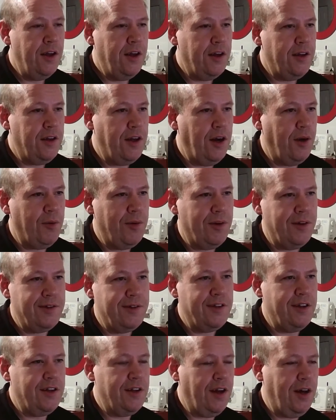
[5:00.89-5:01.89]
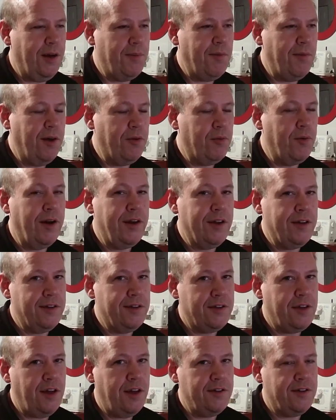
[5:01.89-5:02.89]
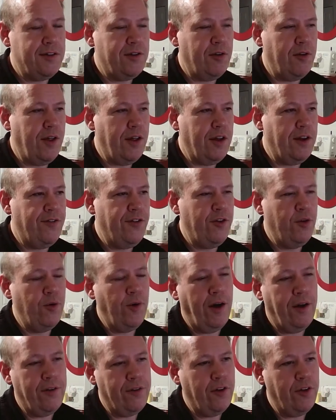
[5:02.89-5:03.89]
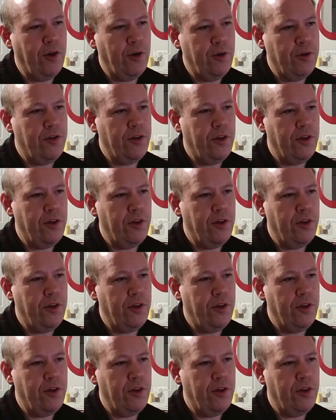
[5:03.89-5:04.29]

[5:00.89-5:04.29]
and not when it's in a running state, so that if you unload